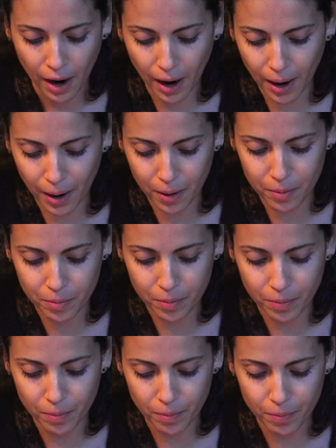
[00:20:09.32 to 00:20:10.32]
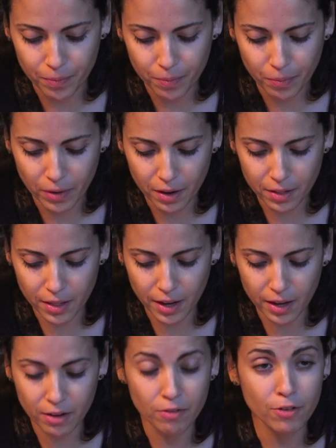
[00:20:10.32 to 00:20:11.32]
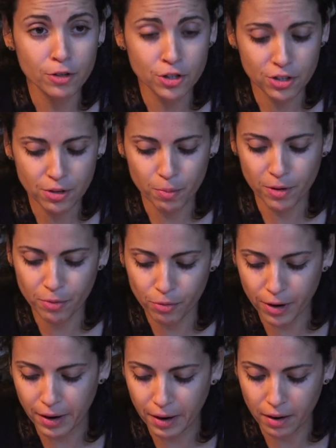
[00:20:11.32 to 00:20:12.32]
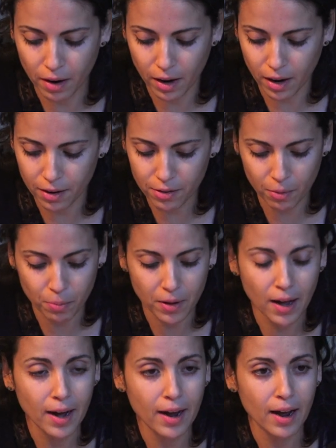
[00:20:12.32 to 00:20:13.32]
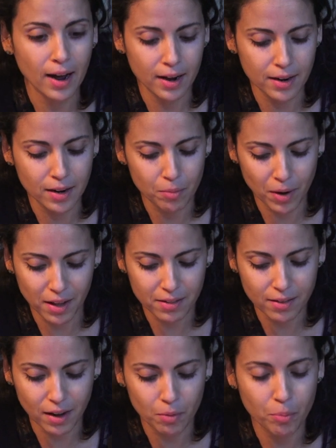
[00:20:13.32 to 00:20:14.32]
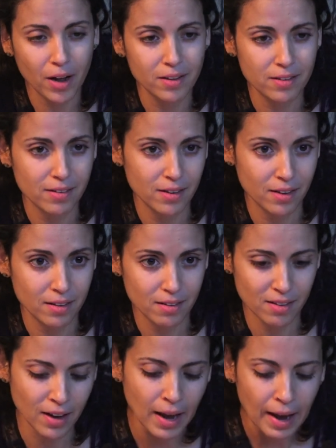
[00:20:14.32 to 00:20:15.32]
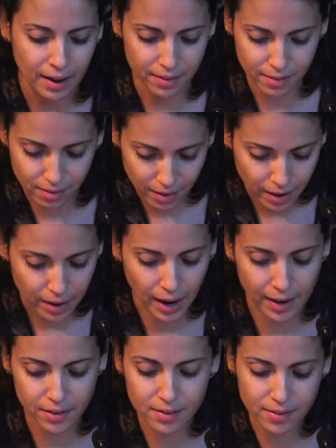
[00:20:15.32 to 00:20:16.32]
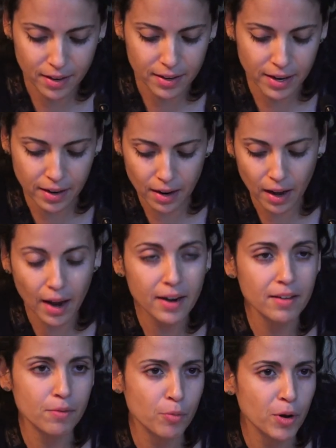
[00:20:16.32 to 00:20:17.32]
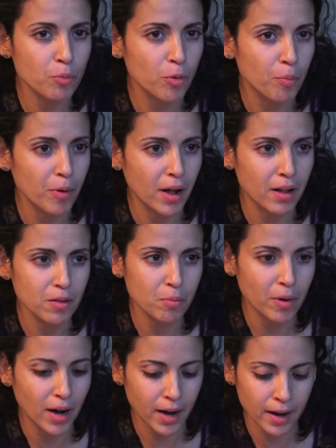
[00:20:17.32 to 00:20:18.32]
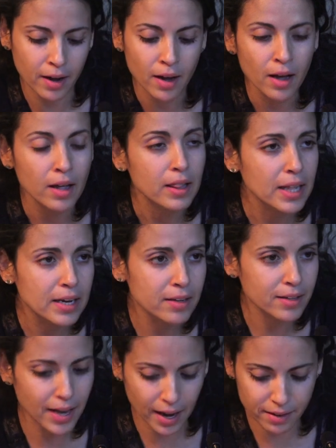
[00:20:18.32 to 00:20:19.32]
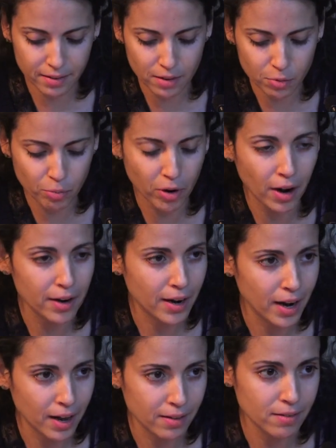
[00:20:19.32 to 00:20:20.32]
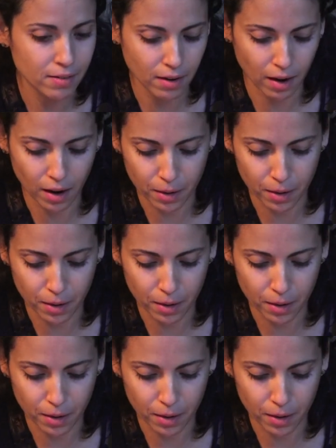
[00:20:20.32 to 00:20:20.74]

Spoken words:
the convergence between supply and demand side policies is kind of starting, and it's being propelled by legal cases brought against